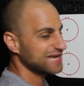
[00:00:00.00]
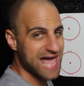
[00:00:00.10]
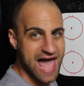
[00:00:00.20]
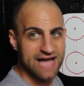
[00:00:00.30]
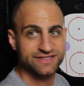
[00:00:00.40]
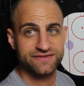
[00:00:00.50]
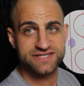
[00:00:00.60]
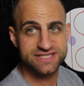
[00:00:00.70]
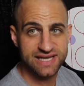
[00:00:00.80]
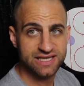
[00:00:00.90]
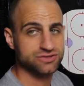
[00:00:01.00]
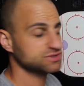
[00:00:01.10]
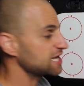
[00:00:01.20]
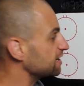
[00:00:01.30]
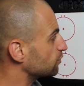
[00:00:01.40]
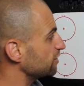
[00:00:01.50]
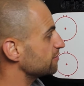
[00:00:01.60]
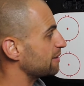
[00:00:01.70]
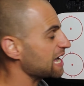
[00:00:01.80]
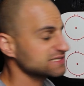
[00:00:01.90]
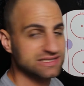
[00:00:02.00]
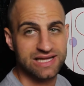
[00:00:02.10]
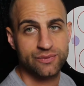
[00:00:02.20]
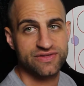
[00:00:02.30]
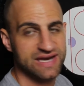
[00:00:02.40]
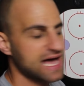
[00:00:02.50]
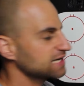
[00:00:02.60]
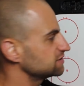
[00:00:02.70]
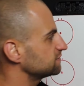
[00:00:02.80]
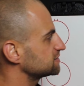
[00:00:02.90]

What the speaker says: an active stick, so take away the passing lane with an active